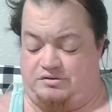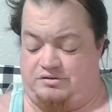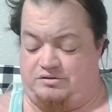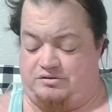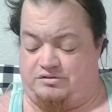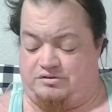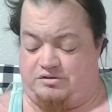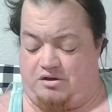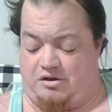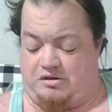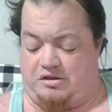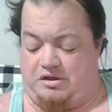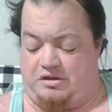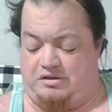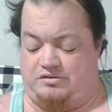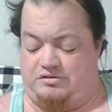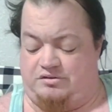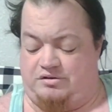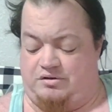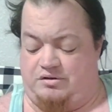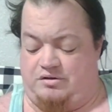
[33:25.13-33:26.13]

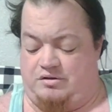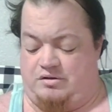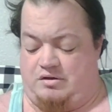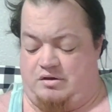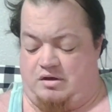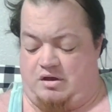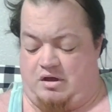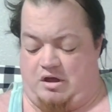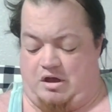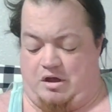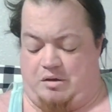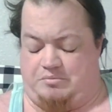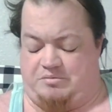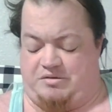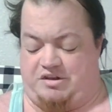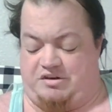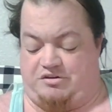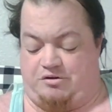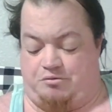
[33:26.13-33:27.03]
stockings um, that